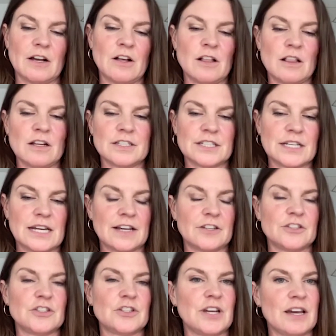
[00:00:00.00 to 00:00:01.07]
all our
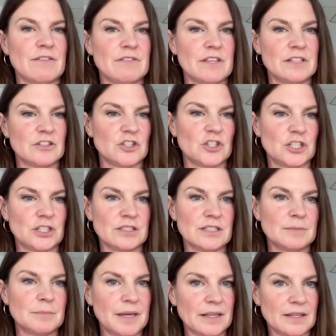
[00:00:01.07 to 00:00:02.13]
styles you have this
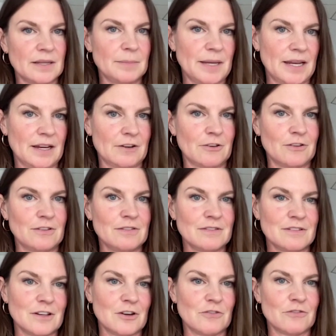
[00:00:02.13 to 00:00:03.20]
shielded belly panel
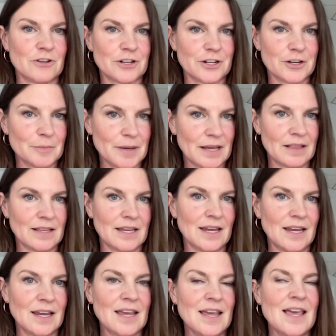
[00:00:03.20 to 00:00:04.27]
over your
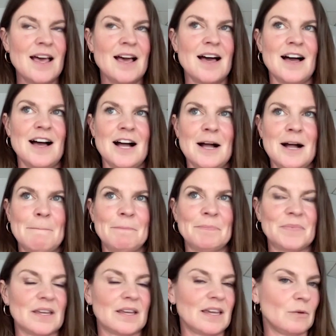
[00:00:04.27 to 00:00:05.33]
belly
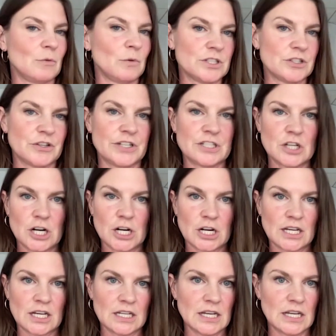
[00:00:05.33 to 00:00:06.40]
um, again, we're doing
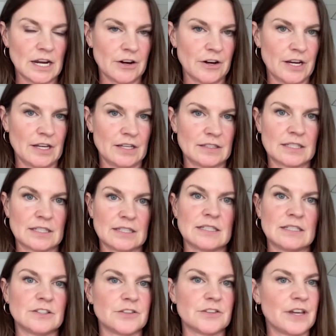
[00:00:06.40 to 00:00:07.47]
targeted areas because
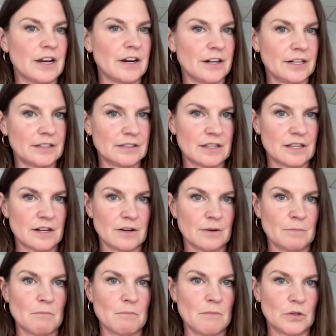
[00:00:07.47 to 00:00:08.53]
these are the areas that are
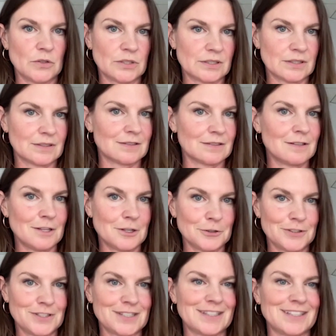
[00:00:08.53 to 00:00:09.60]
most
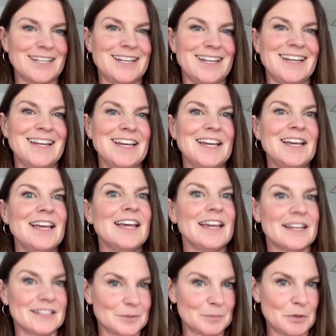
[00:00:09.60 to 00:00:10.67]
closely
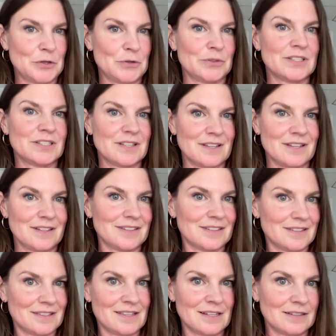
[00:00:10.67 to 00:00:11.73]
exposed to
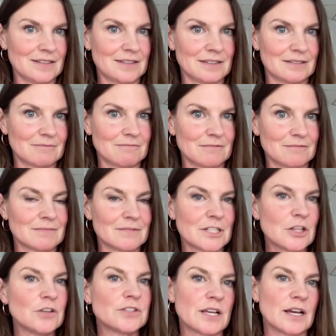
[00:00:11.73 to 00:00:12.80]
this this
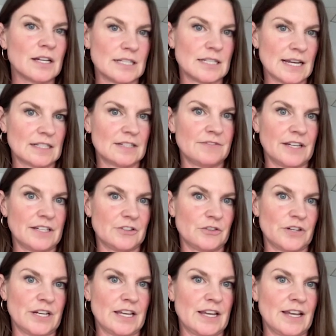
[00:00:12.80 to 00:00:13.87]
close contact device
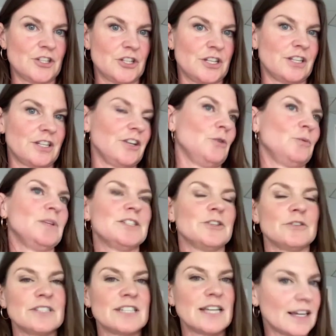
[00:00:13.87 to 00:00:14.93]
radiation. You know, we
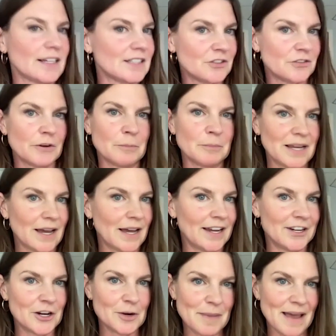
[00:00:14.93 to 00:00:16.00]
don't text from
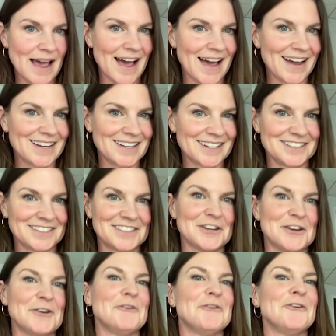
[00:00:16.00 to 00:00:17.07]
behind our back,
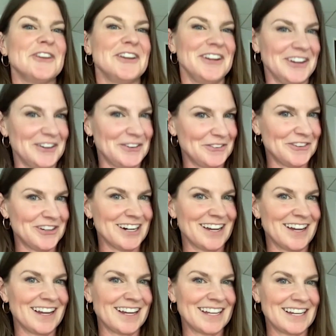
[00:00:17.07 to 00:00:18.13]
so you know we're
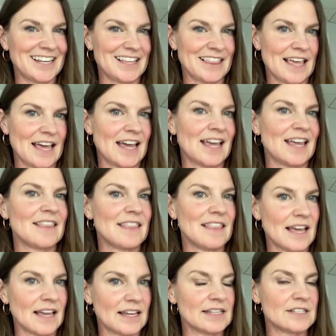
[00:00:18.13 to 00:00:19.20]
not getting that
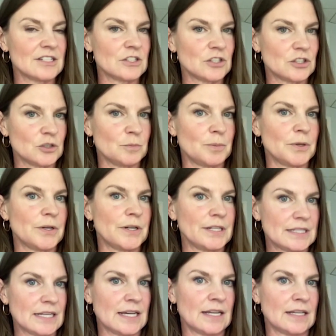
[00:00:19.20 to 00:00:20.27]
that super
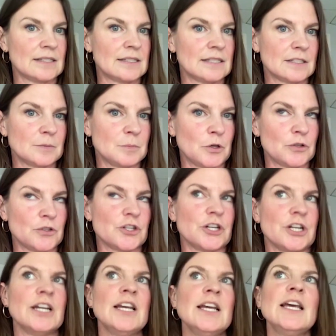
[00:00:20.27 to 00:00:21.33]
intense
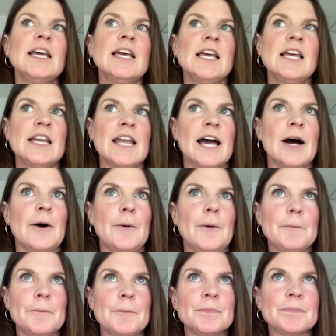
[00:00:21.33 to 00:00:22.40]
exposure.
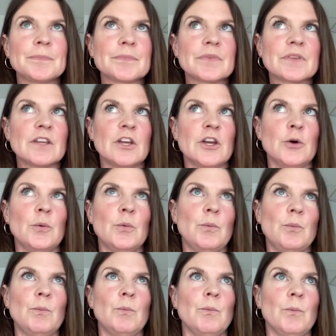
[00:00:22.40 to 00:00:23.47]
Now, you know,
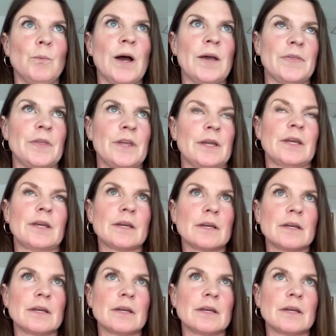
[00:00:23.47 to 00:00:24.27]
I think